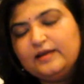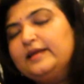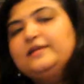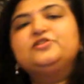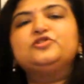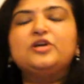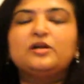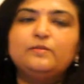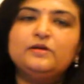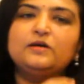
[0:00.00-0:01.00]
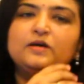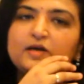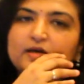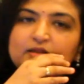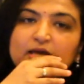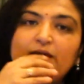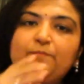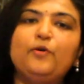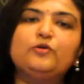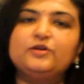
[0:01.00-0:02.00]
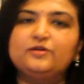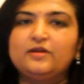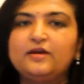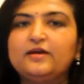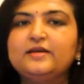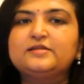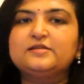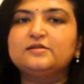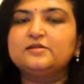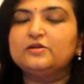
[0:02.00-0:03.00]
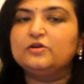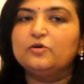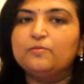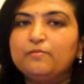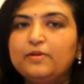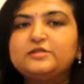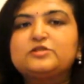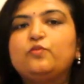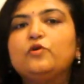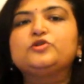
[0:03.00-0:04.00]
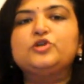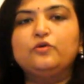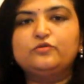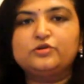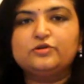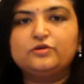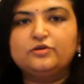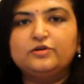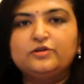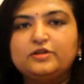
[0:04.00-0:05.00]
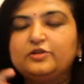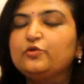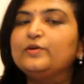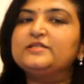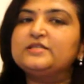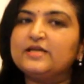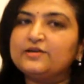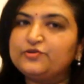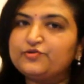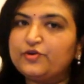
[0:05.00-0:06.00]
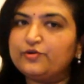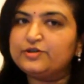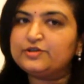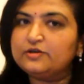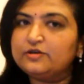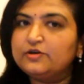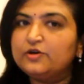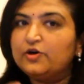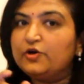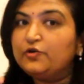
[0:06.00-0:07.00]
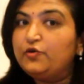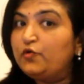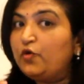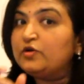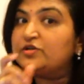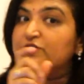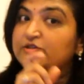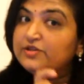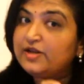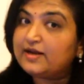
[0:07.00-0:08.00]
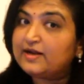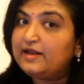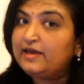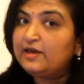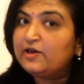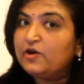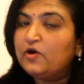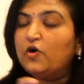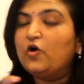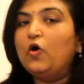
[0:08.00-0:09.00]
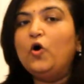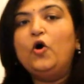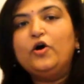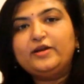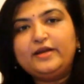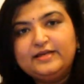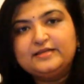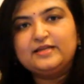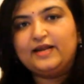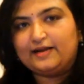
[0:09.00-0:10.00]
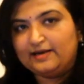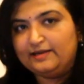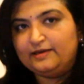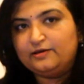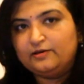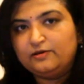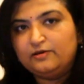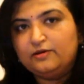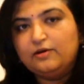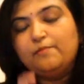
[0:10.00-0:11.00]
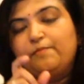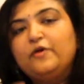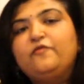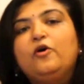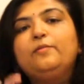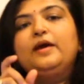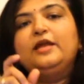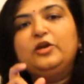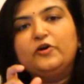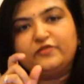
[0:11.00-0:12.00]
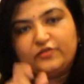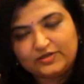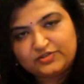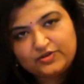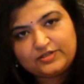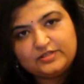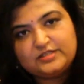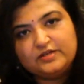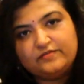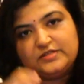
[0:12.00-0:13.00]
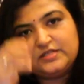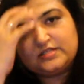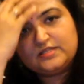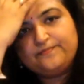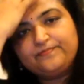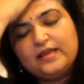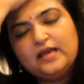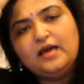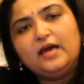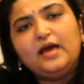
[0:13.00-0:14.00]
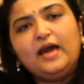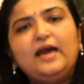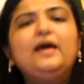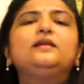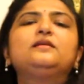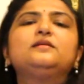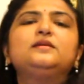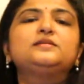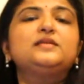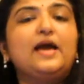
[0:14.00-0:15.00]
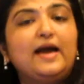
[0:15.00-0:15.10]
Ladies and gentlemen, the important thing is, must watch out that you as a statutory auditor do not directly or indirectly perform any of the restricted services. And does the